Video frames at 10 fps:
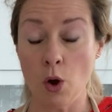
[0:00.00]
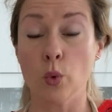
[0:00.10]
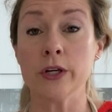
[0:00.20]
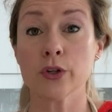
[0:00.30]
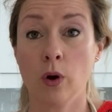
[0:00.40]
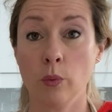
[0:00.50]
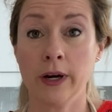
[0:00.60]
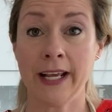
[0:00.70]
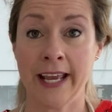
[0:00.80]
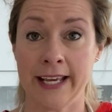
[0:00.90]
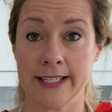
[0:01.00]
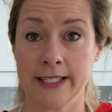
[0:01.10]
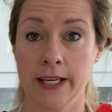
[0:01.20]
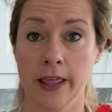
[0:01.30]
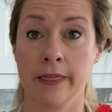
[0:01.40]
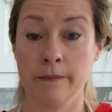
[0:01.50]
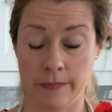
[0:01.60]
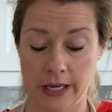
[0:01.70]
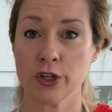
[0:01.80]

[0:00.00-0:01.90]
We don't want to hit the meat.